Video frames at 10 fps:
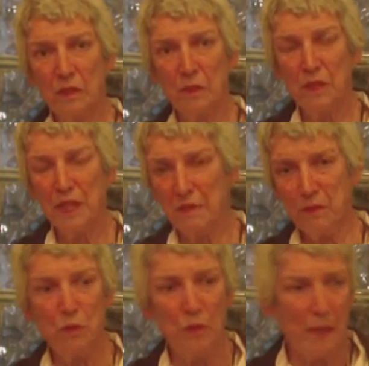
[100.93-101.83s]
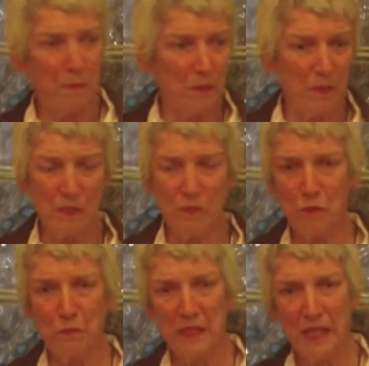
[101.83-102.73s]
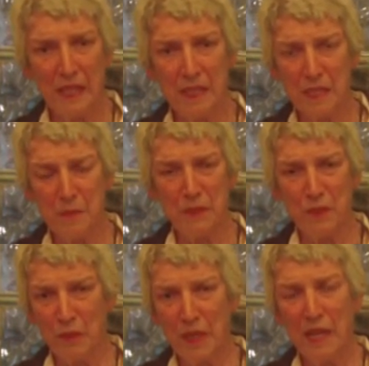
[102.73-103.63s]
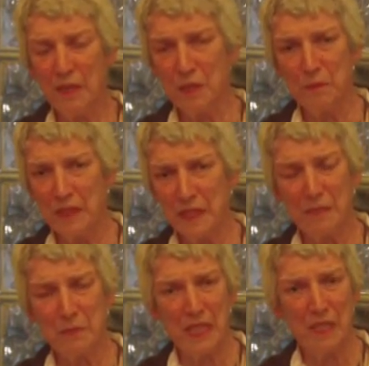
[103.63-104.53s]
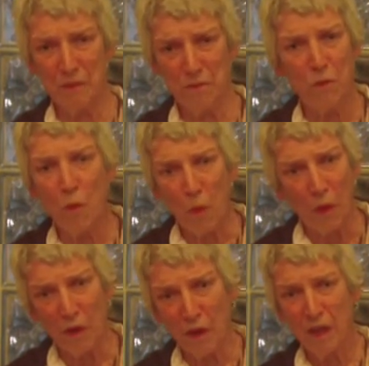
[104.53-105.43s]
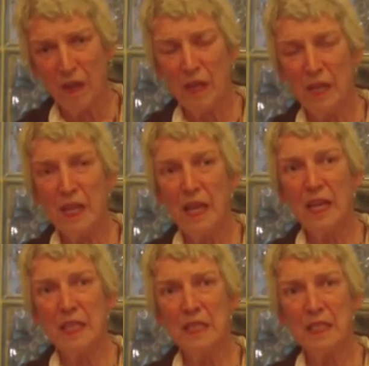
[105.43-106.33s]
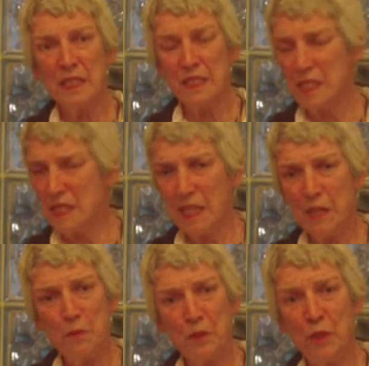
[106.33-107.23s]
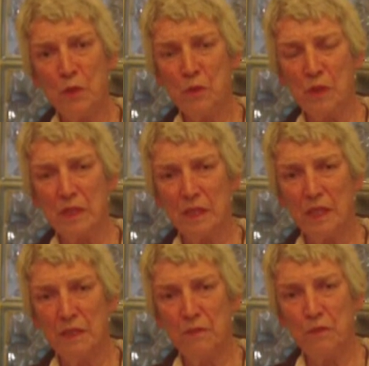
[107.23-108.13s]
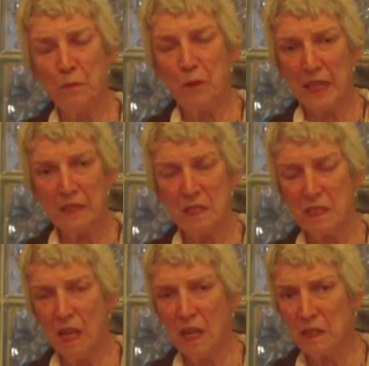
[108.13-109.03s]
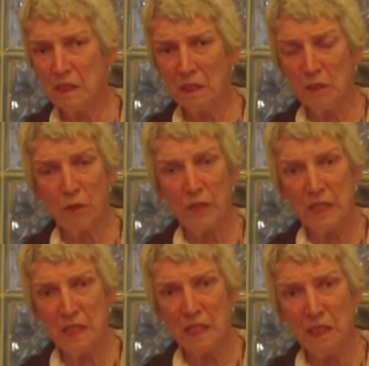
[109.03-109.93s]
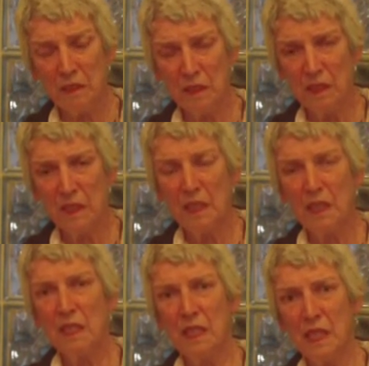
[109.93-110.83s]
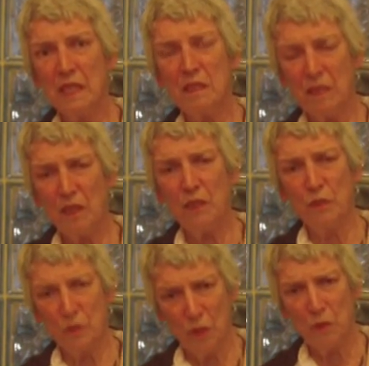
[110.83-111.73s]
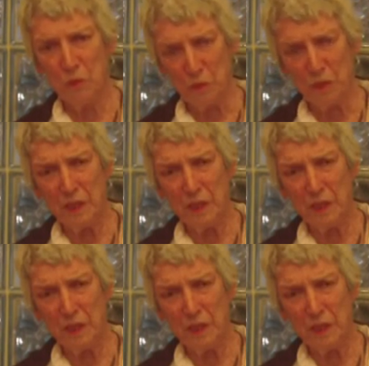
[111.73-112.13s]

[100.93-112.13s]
you can have 2 apples and 2 bananas, but you count them and it comes out to 4. And it's the same with yoga. If you've practiced hatha a great deal, then you're toned